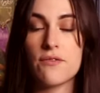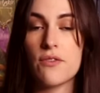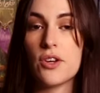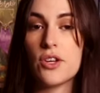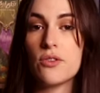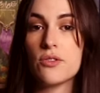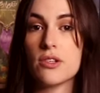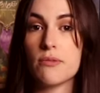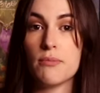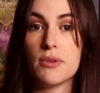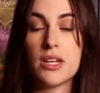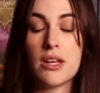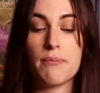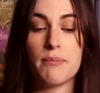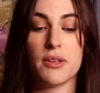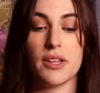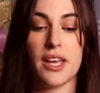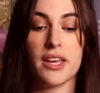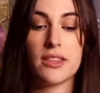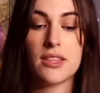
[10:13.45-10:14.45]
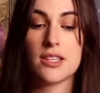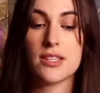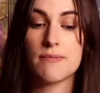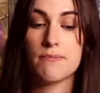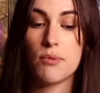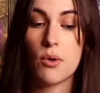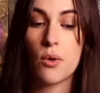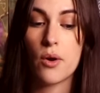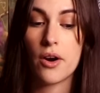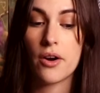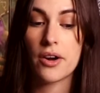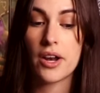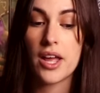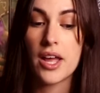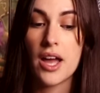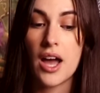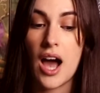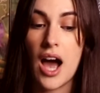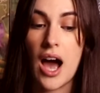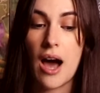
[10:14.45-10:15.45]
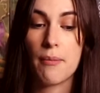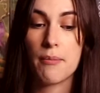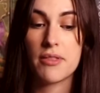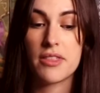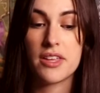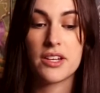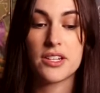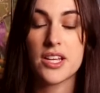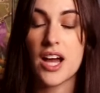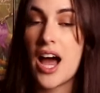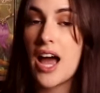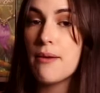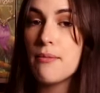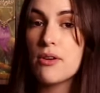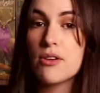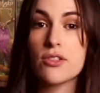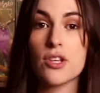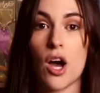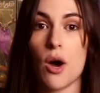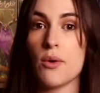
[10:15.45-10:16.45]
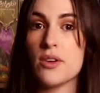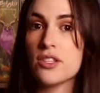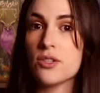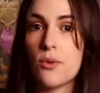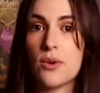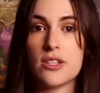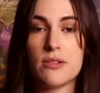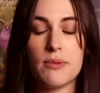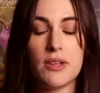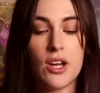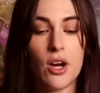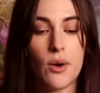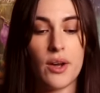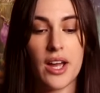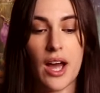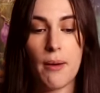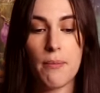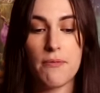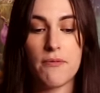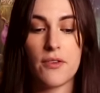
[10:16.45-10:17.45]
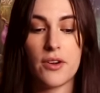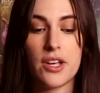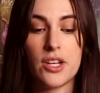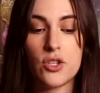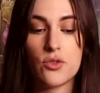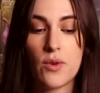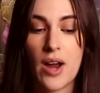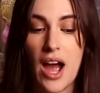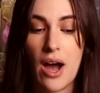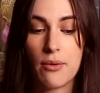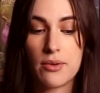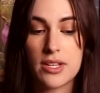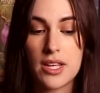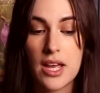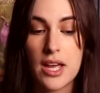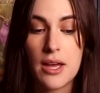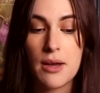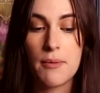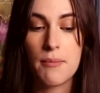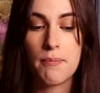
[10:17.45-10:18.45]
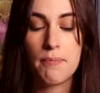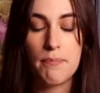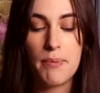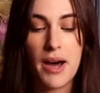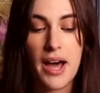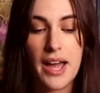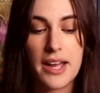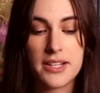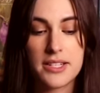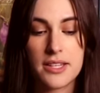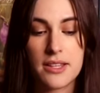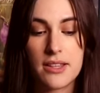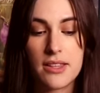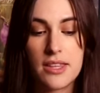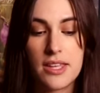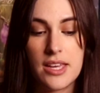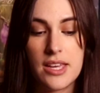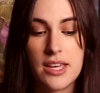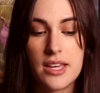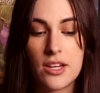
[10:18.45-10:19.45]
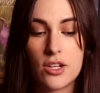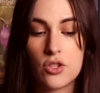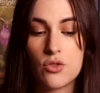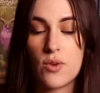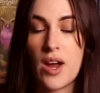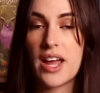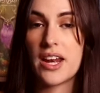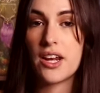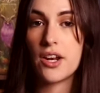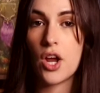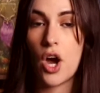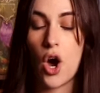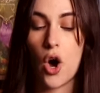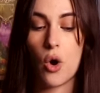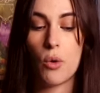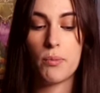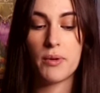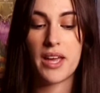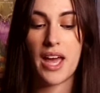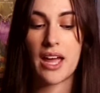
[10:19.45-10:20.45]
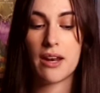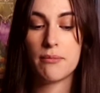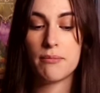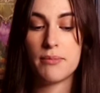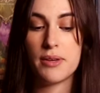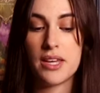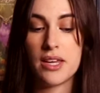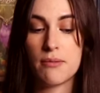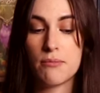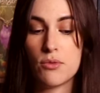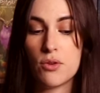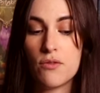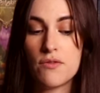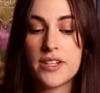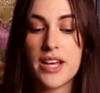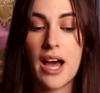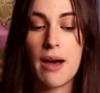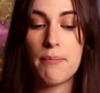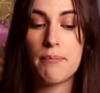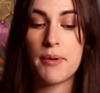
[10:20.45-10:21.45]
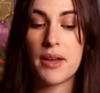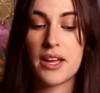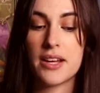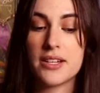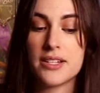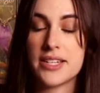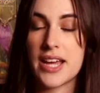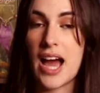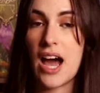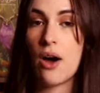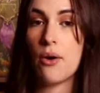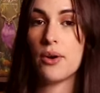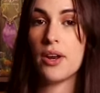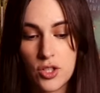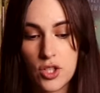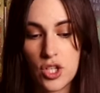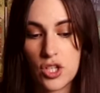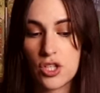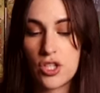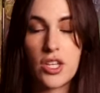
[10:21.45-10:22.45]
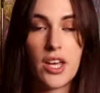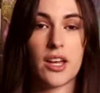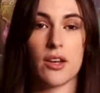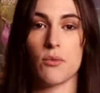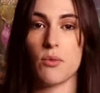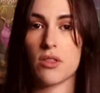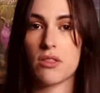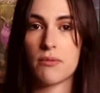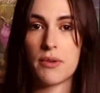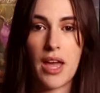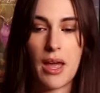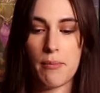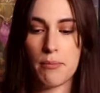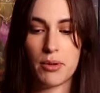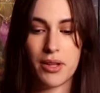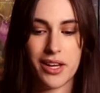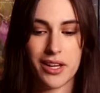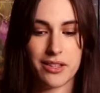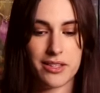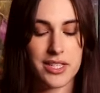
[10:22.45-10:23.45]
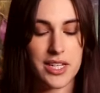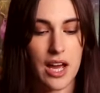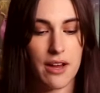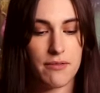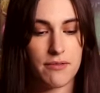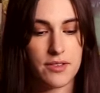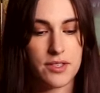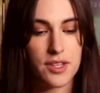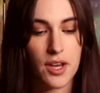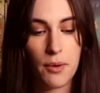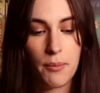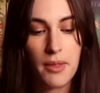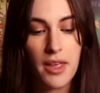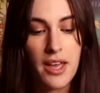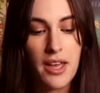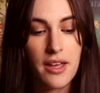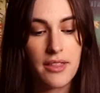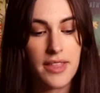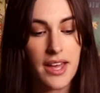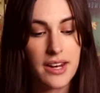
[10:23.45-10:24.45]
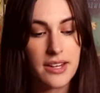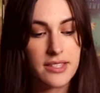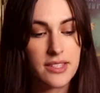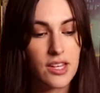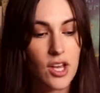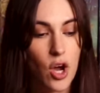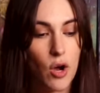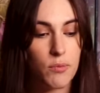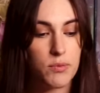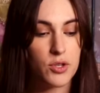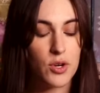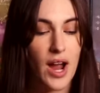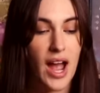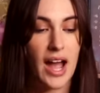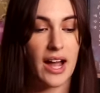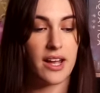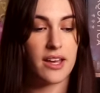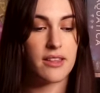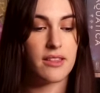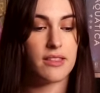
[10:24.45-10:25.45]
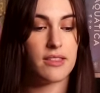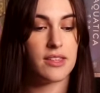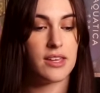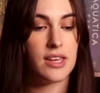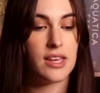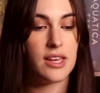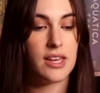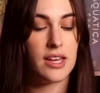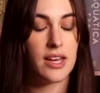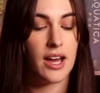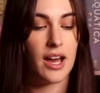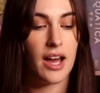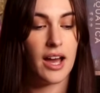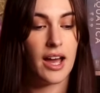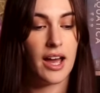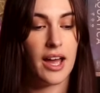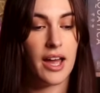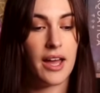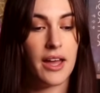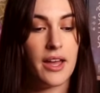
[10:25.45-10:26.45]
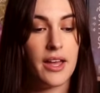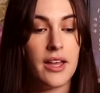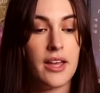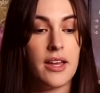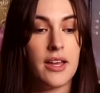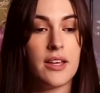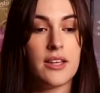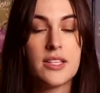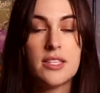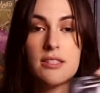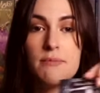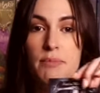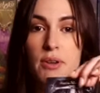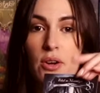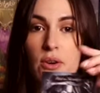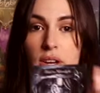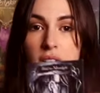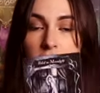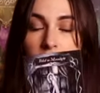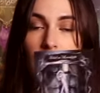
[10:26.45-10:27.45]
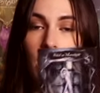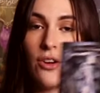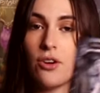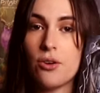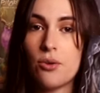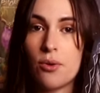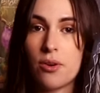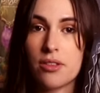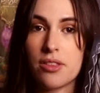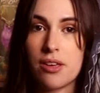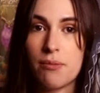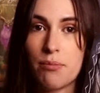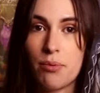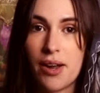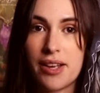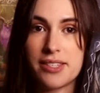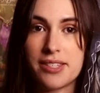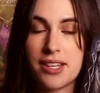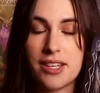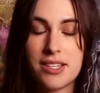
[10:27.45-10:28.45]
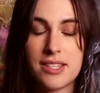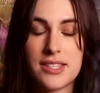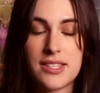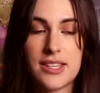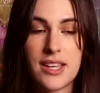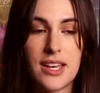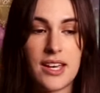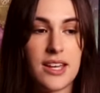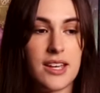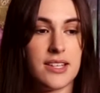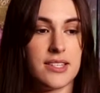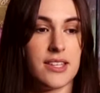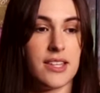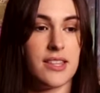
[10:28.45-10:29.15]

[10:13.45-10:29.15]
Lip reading: for you to manipulate this board. The timer is always going to be going up for each round, but the dread and hope can be moved up and down just like with gameplay and stuff. So that is the hope track. The spirit here, or the presence, is